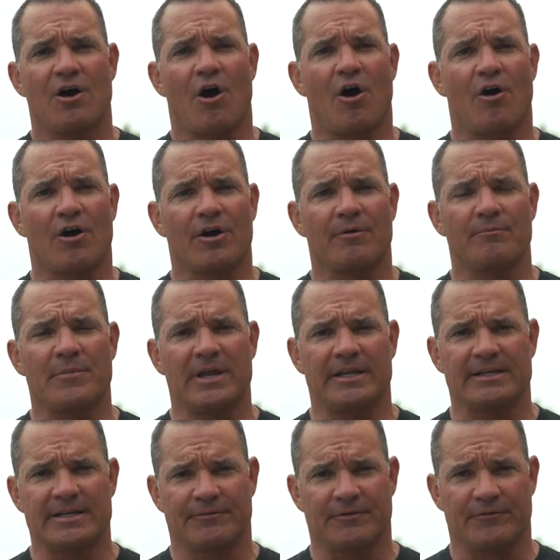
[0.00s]
are
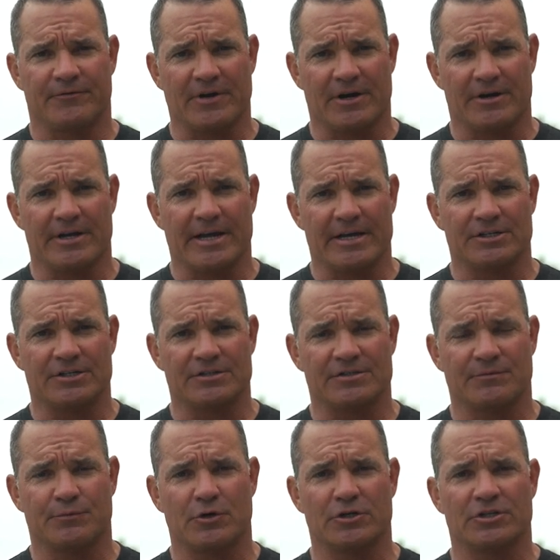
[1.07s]
many different variations
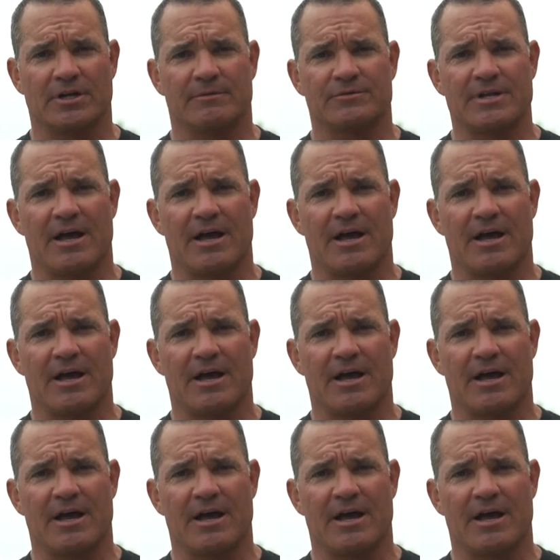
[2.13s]
of push ups.